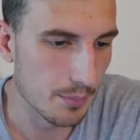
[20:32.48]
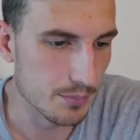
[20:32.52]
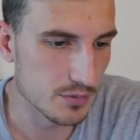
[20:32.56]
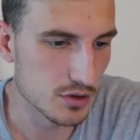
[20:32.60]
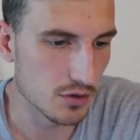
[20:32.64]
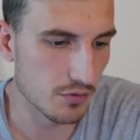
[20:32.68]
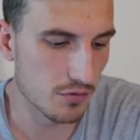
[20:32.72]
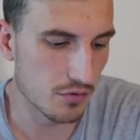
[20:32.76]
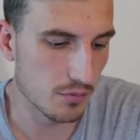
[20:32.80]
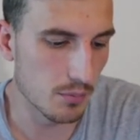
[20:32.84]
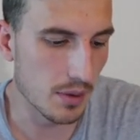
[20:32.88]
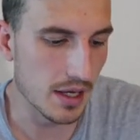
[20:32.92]

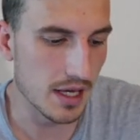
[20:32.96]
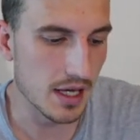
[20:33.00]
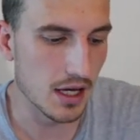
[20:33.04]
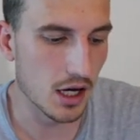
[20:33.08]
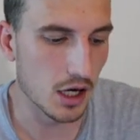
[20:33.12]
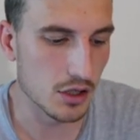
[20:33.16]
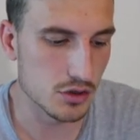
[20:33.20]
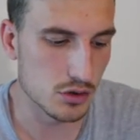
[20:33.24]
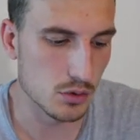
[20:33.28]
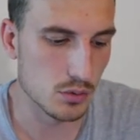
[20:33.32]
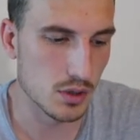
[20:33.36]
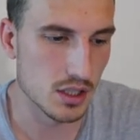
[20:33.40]
So for me,
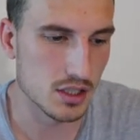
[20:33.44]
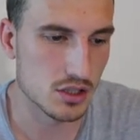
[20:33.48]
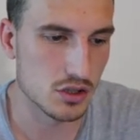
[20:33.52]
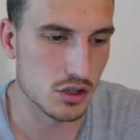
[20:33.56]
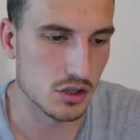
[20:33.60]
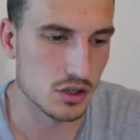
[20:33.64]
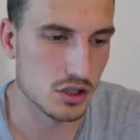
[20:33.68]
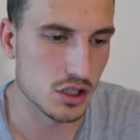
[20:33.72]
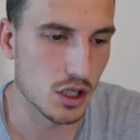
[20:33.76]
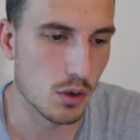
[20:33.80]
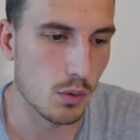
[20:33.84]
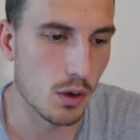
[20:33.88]
I do this
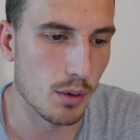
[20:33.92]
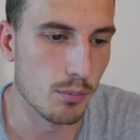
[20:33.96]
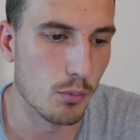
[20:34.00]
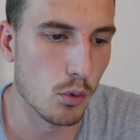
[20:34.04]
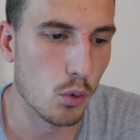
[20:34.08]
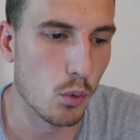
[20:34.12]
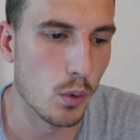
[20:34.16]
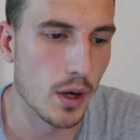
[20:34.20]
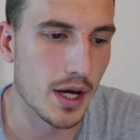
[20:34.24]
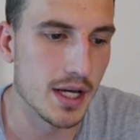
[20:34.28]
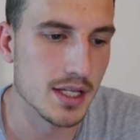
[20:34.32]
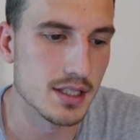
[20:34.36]
just so I'm
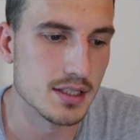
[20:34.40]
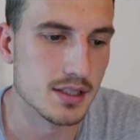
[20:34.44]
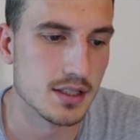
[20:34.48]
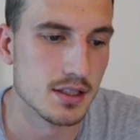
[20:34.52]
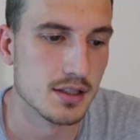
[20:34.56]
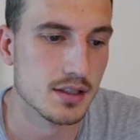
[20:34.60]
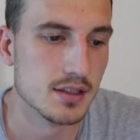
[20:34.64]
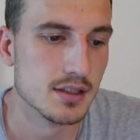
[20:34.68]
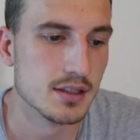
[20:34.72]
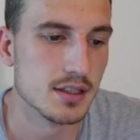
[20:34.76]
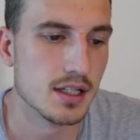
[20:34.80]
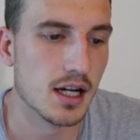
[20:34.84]
always
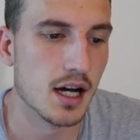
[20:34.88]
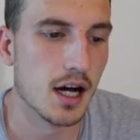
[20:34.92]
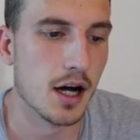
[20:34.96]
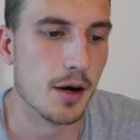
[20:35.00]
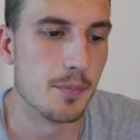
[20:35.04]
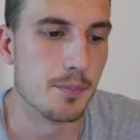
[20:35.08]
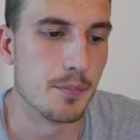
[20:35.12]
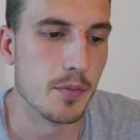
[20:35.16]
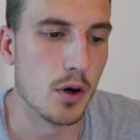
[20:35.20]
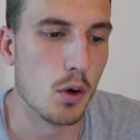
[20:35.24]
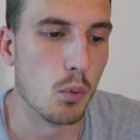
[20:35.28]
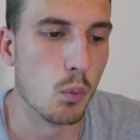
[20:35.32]

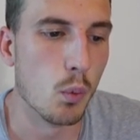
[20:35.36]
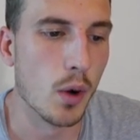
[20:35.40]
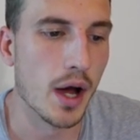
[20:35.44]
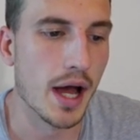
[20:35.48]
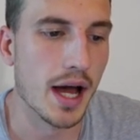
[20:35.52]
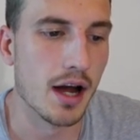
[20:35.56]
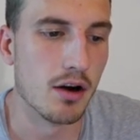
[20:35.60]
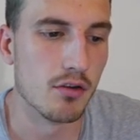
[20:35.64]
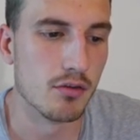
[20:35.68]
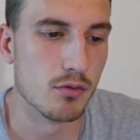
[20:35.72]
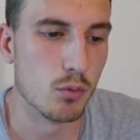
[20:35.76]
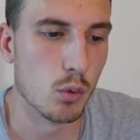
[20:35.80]

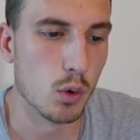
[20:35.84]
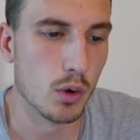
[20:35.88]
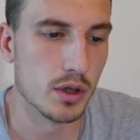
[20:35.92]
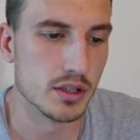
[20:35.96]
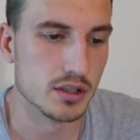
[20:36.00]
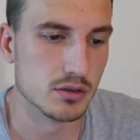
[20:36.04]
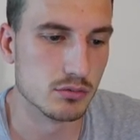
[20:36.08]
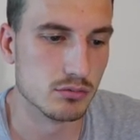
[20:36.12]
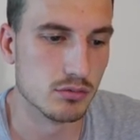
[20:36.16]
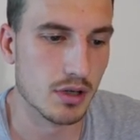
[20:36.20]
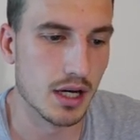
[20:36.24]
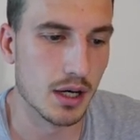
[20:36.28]
aware of what
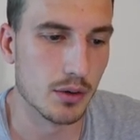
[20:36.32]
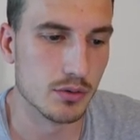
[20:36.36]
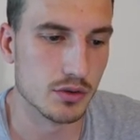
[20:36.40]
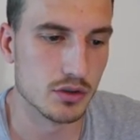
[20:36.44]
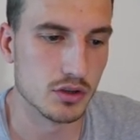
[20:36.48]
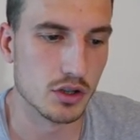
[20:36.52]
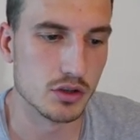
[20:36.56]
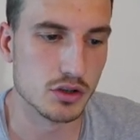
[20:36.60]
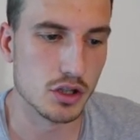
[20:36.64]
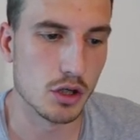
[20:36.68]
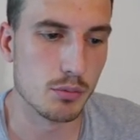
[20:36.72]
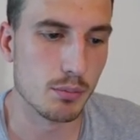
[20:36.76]
is around,
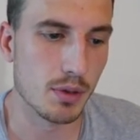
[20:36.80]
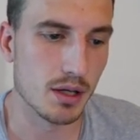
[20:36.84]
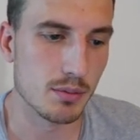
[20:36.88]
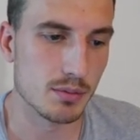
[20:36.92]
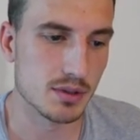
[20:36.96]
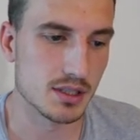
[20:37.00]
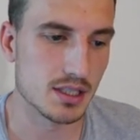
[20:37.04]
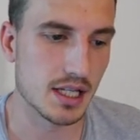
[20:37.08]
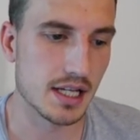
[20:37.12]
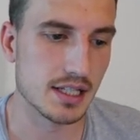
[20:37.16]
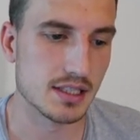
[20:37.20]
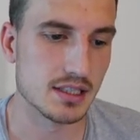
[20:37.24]
and I don't make
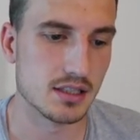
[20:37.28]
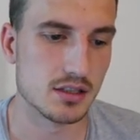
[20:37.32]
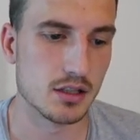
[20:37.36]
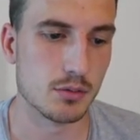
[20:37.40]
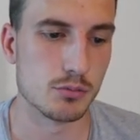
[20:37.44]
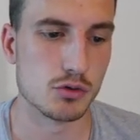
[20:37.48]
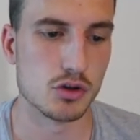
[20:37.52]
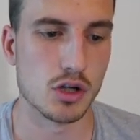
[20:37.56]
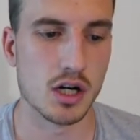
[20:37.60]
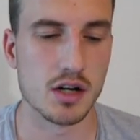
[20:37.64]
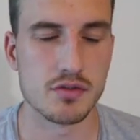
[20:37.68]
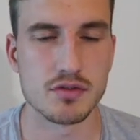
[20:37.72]
mistakes as
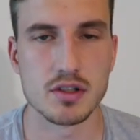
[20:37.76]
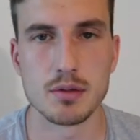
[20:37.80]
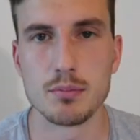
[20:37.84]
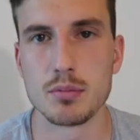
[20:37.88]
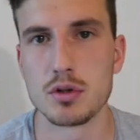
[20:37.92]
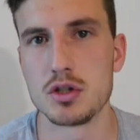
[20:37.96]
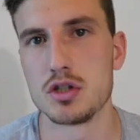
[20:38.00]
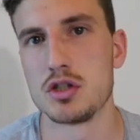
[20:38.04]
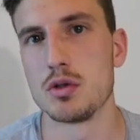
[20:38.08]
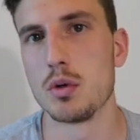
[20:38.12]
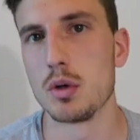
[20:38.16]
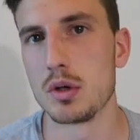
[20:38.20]
I'm drafting,
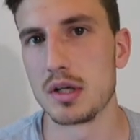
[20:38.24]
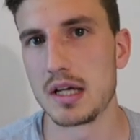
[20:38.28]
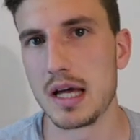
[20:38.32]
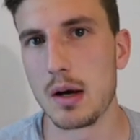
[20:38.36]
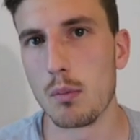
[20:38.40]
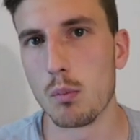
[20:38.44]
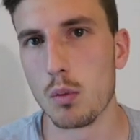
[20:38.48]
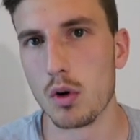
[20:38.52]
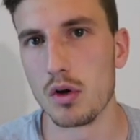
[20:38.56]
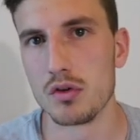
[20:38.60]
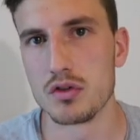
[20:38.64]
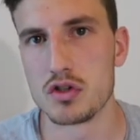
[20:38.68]
because you only
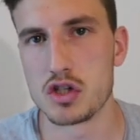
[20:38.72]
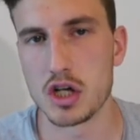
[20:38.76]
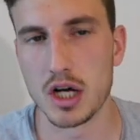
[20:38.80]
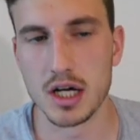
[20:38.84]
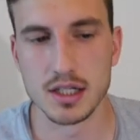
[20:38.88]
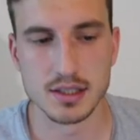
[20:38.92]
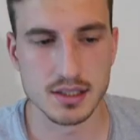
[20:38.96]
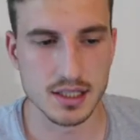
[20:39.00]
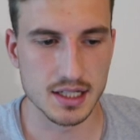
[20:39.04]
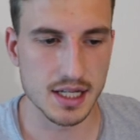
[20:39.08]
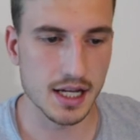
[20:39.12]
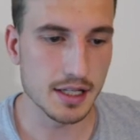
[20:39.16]
get one chance,